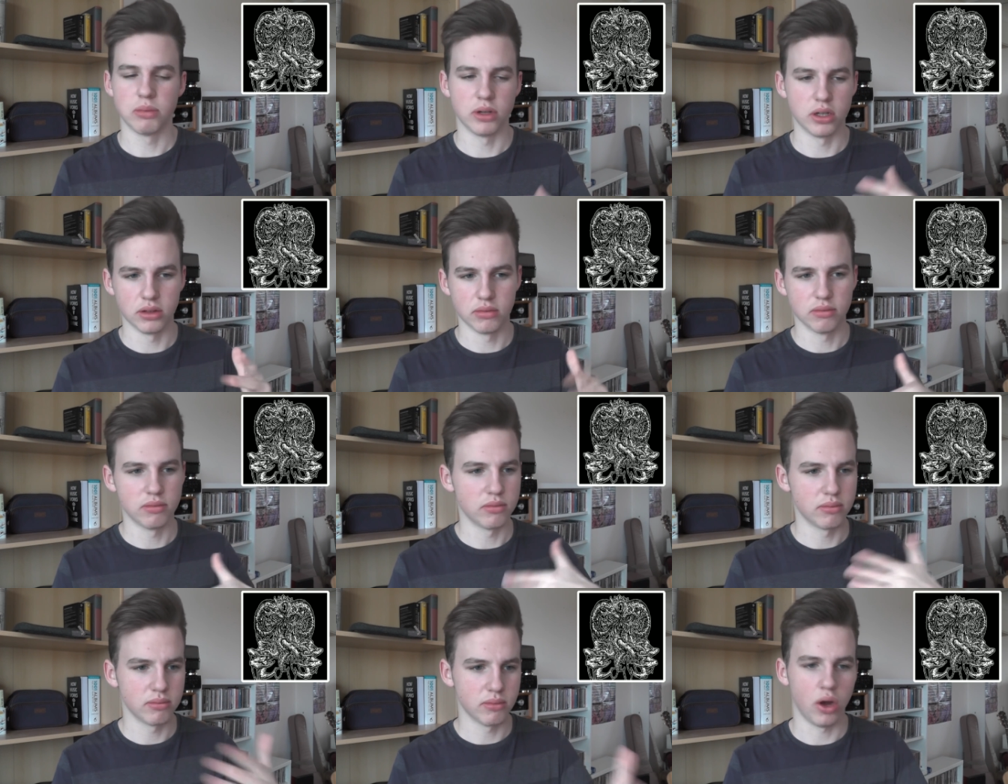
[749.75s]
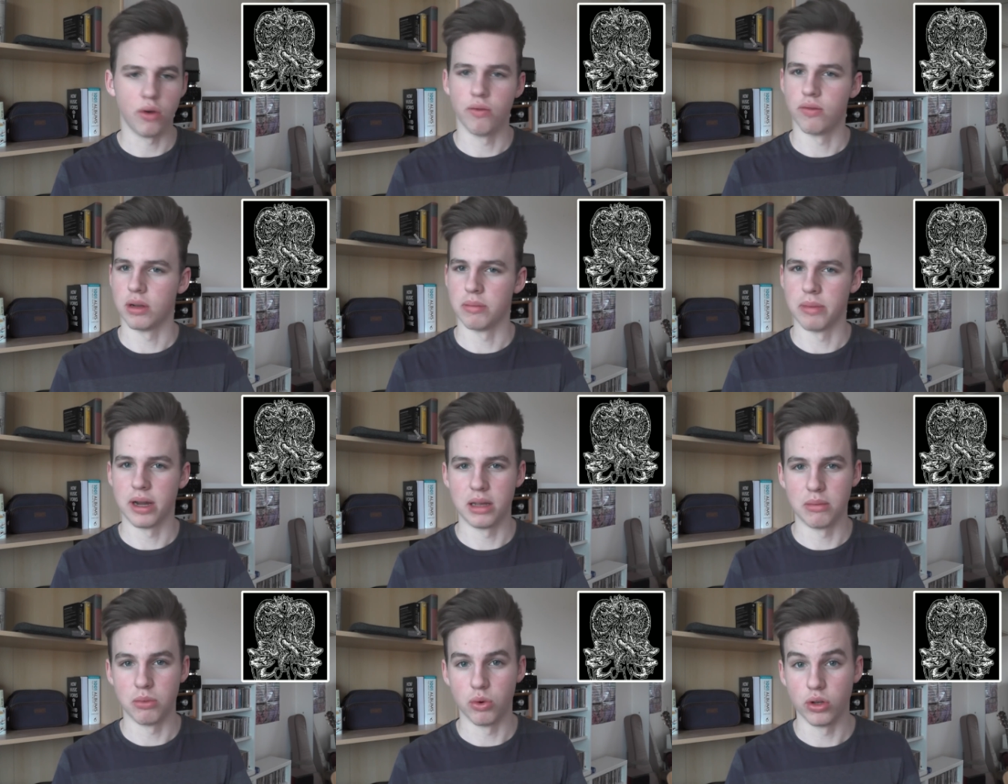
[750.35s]
but hopefully
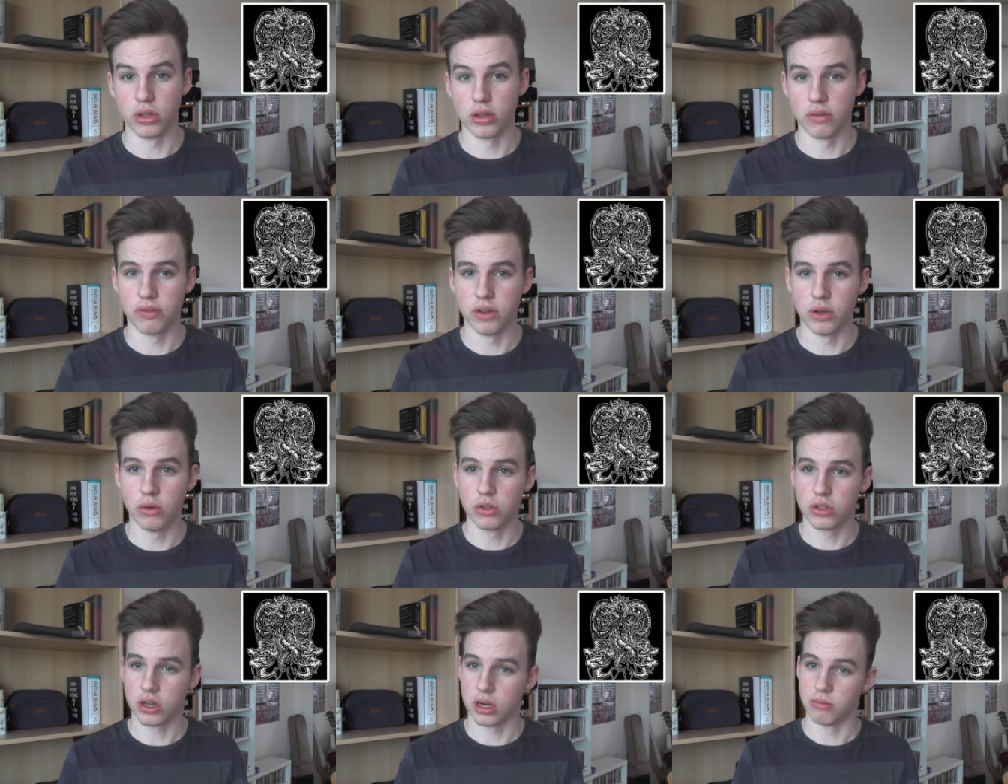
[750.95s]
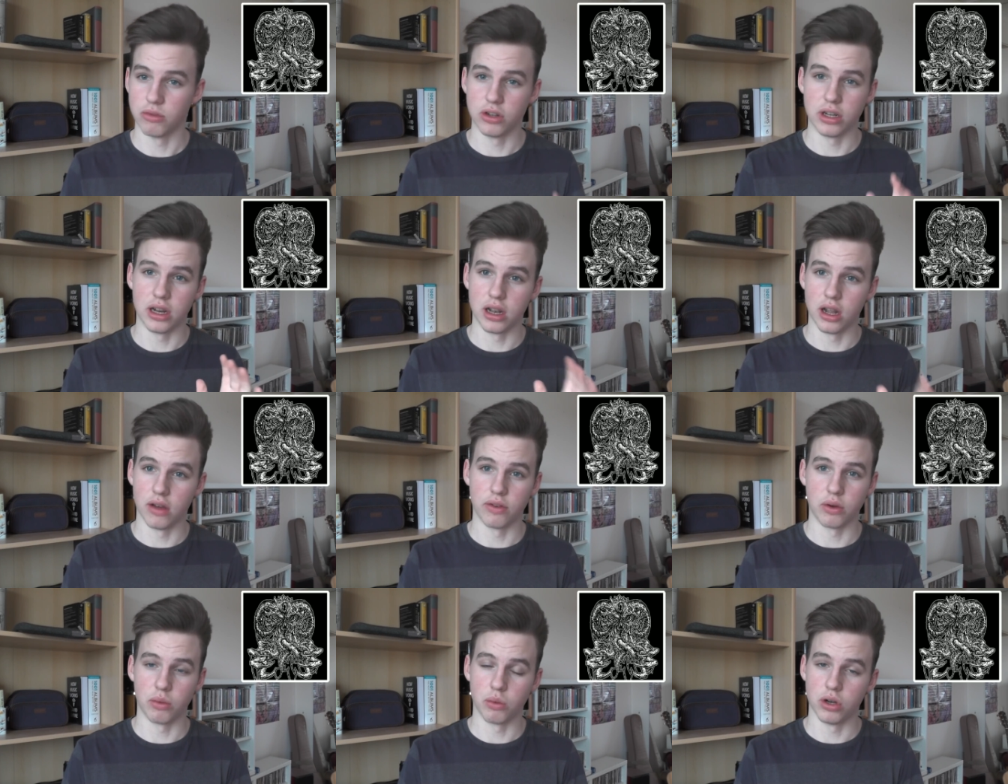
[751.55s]
many more in the future. I'm really
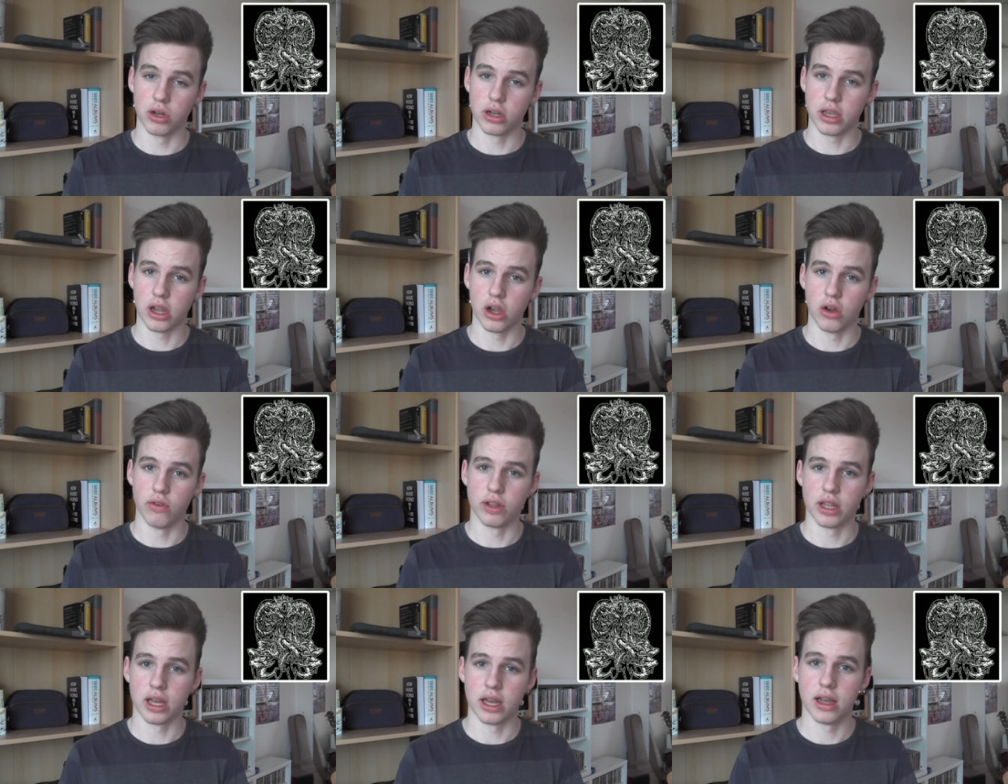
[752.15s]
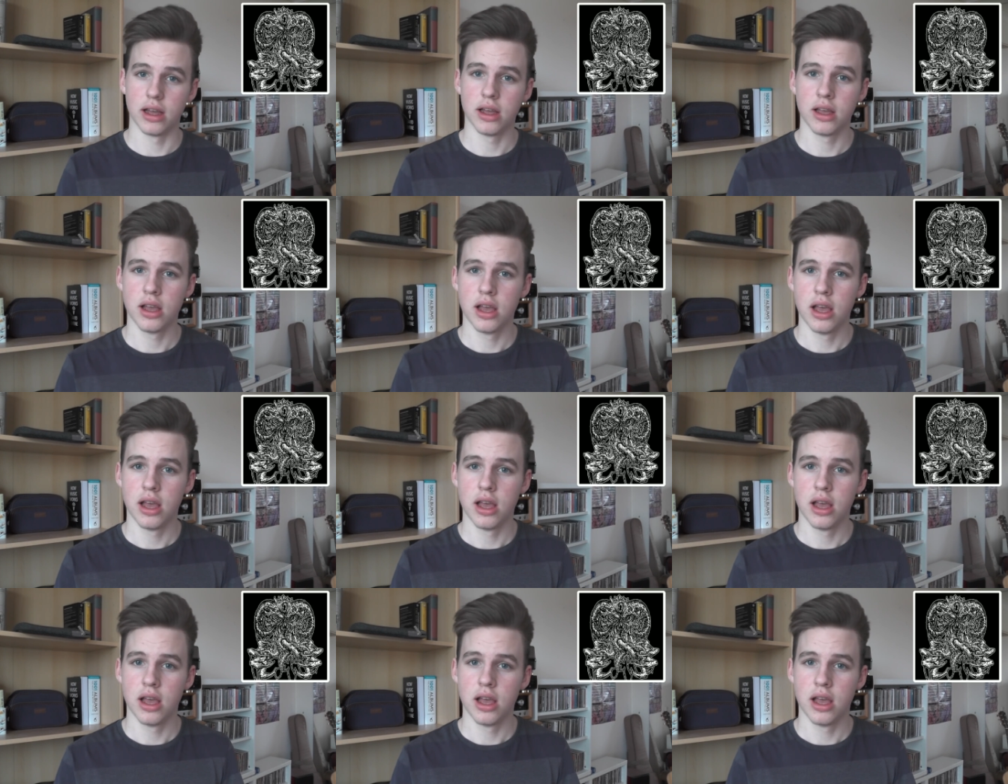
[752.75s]
loving working over there.